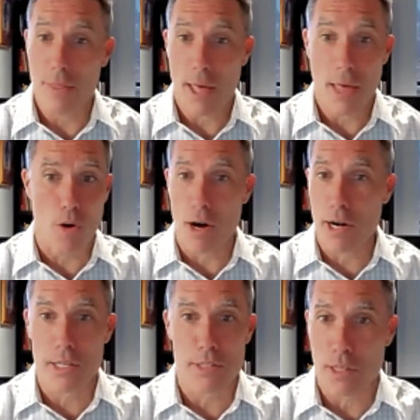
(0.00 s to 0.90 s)
And there are
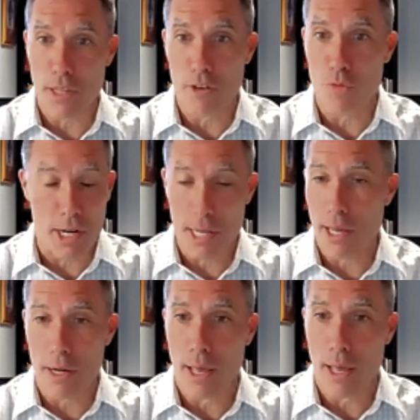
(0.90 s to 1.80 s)
kids that love
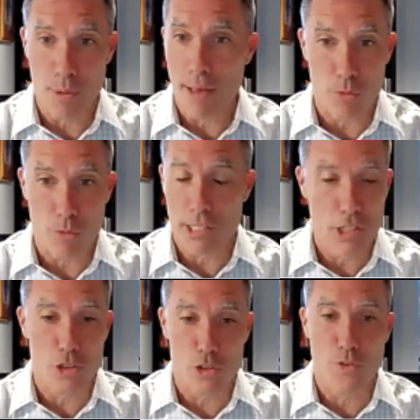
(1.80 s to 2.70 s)
reading, and we have great
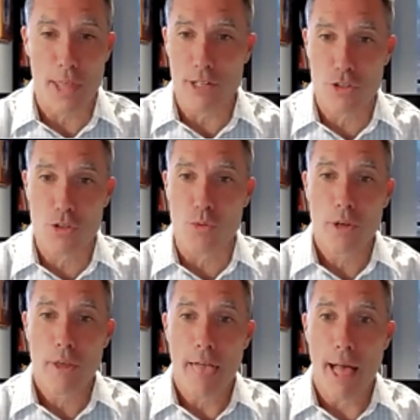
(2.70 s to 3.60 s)
teachers for that
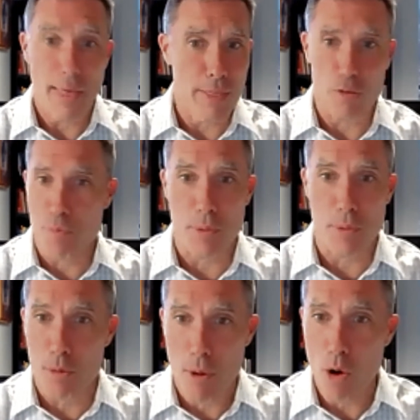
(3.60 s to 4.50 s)
too. And there's
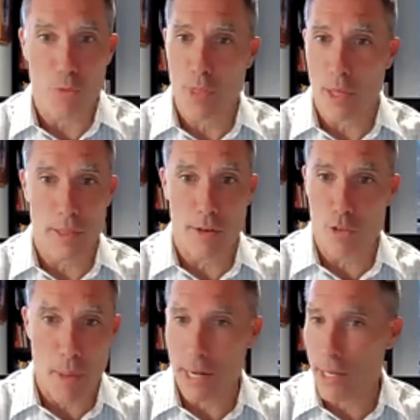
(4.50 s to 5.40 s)
people that are both. They love
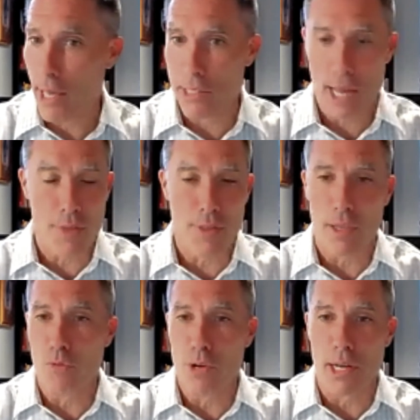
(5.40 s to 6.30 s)
the batting cage and they
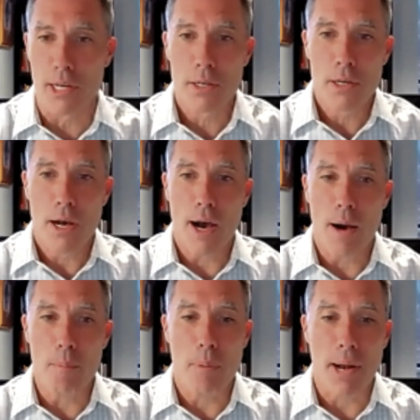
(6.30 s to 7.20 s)
love reading.
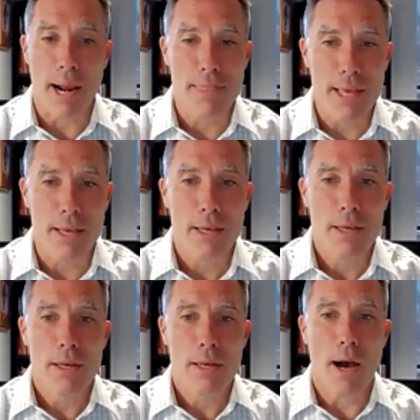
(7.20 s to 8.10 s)
But I think,
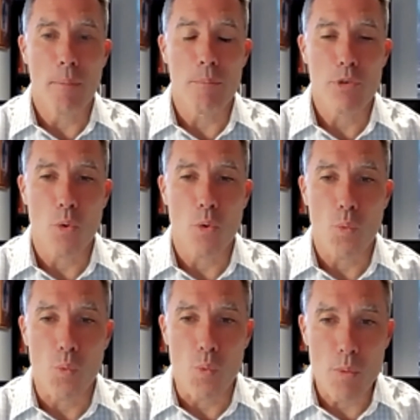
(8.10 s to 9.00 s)

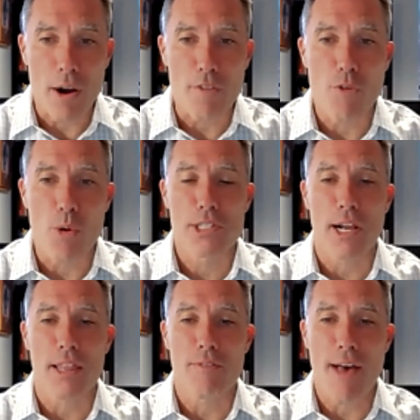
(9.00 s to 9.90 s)
we want to focus
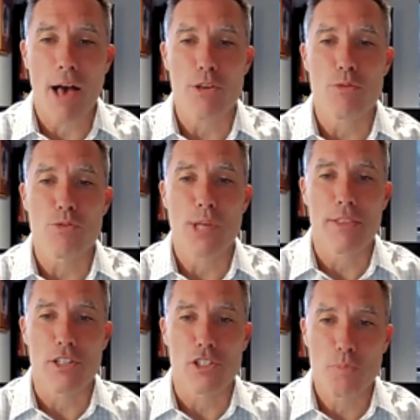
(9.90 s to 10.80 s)
in on the values
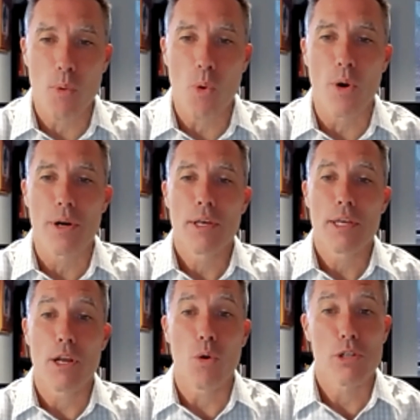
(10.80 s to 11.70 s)
and the sport,
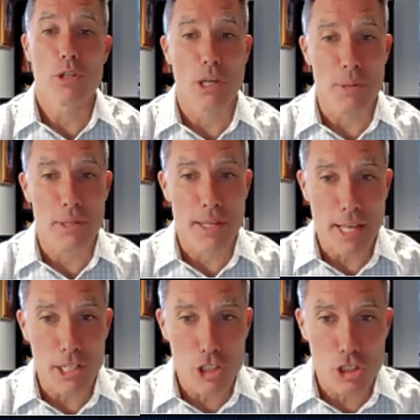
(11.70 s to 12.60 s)
something
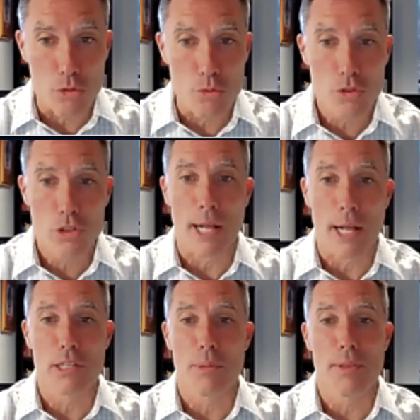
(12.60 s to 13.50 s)
that they choose,
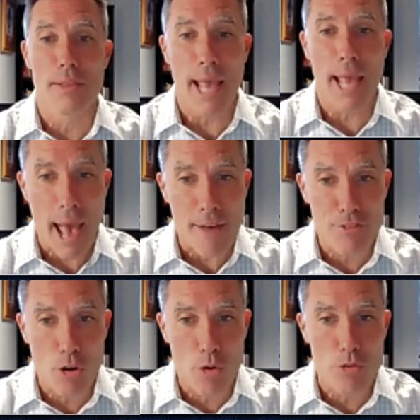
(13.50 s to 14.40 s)
not something that they
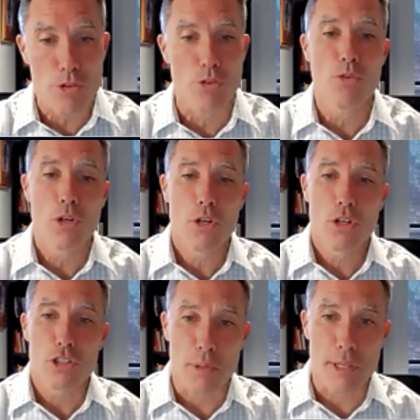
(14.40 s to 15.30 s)
have to go to,
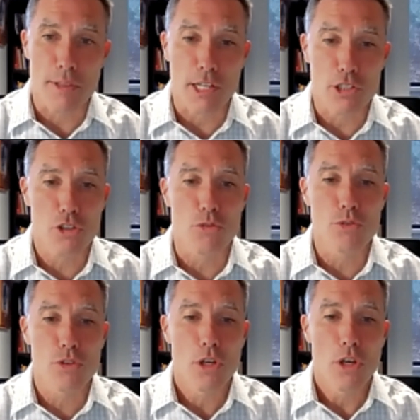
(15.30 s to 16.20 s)
something that they
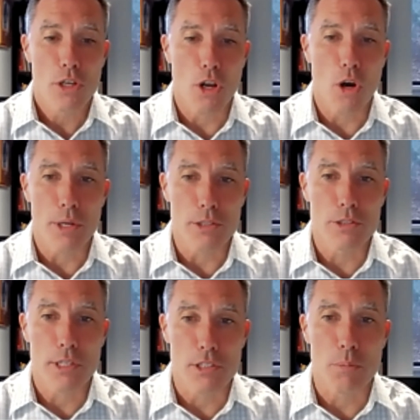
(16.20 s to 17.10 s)
choose,
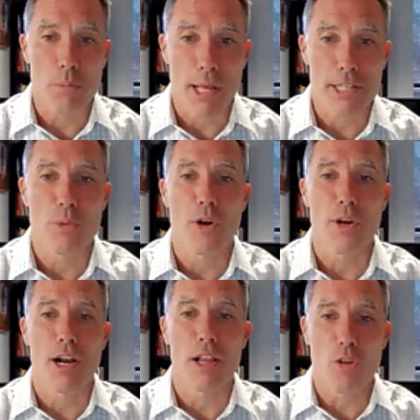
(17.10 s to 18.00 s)
is the place where
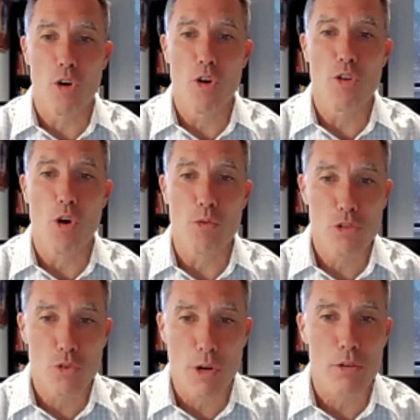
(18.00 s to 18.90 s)
they're going to learn
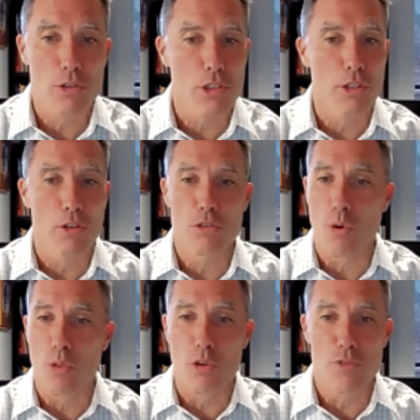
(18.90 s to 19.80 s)
those critical skills,
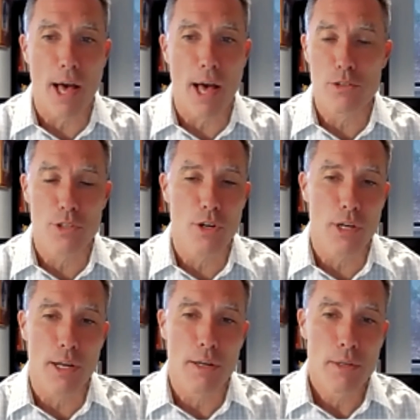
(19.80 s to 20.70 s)
or those values that
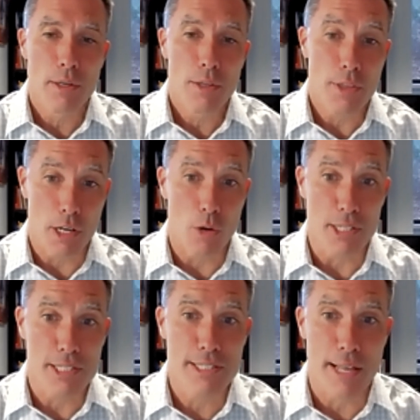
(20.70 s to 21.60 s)
are going to
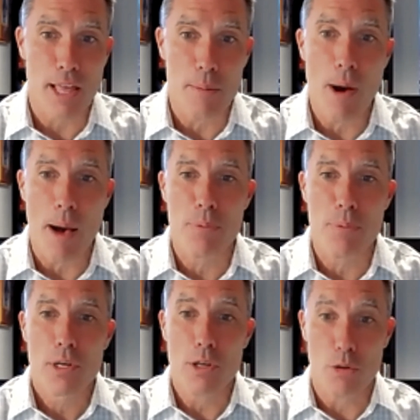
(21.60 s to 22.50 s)
really set them
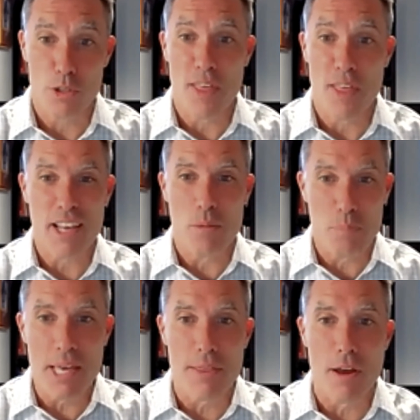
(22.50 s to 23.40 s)
up, so they can
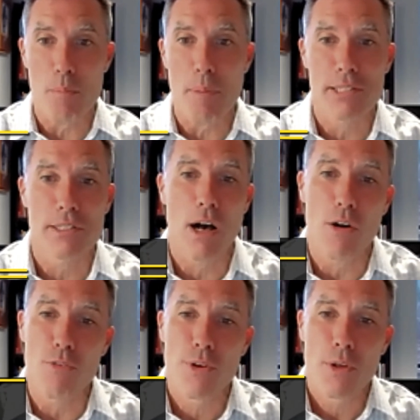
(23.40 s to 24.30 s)
be their best
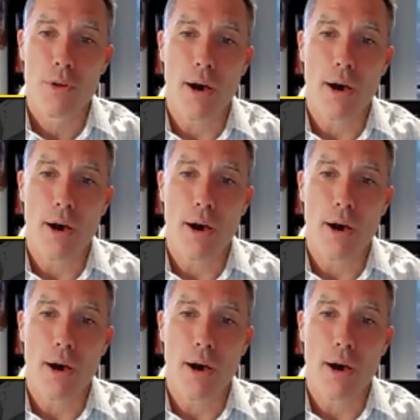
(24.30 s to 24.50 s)
self,